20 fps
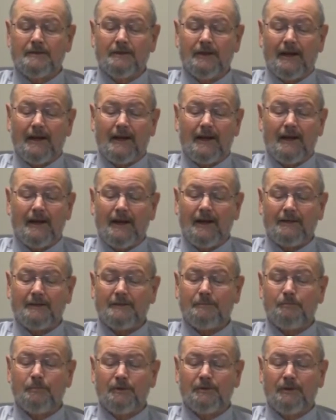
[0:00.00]

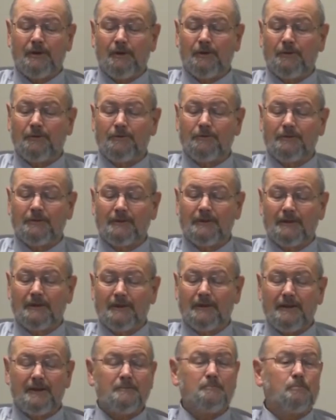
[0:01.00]
tachat beno,
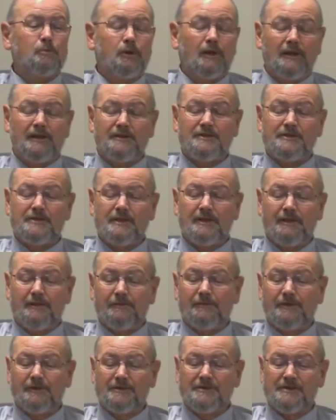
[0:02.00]
in place
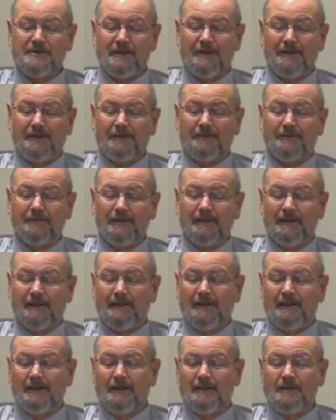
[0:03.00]
of his son.
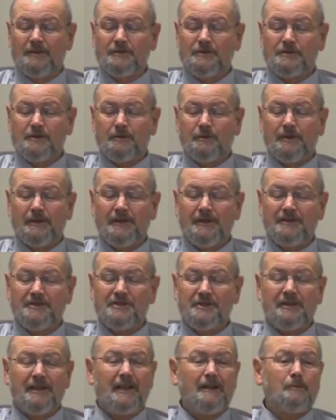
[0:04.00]
So he is
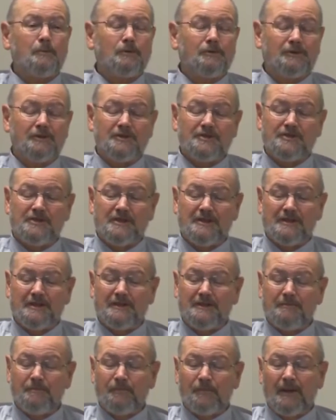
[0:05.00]
enabled to
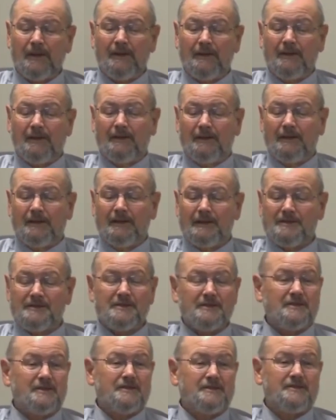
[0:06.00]
see, as
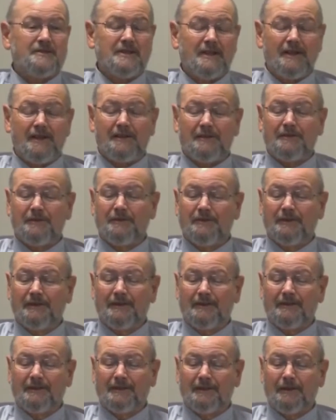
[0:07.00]
he has said,
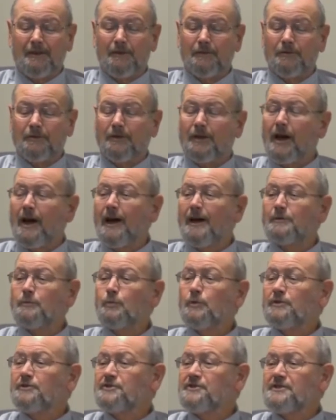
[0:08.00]
God
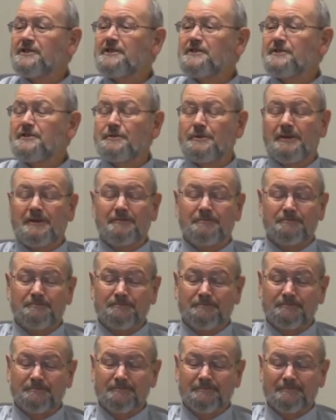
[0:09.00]
will see to it,
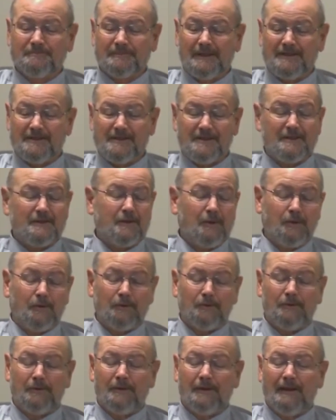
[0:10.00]
as he
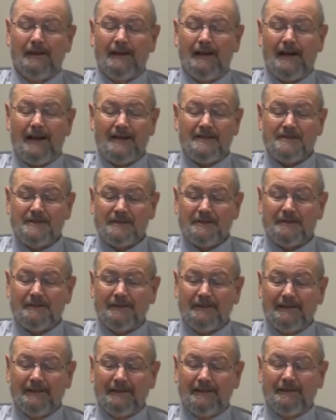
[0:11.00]
told Isaac,
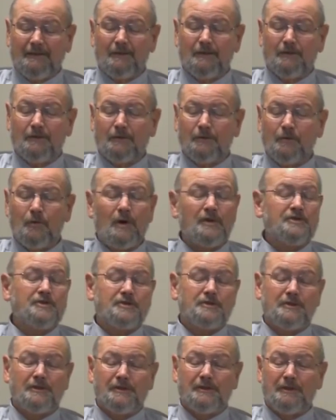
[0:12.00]

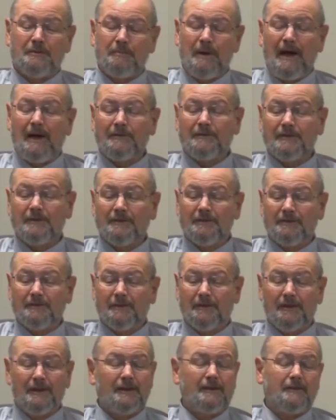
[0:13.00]
questioning about
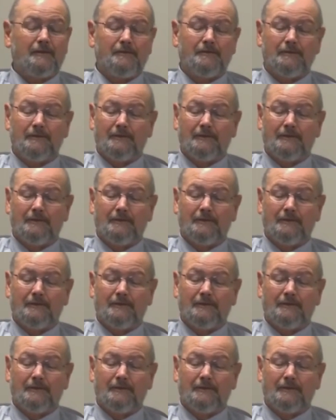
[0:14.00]
the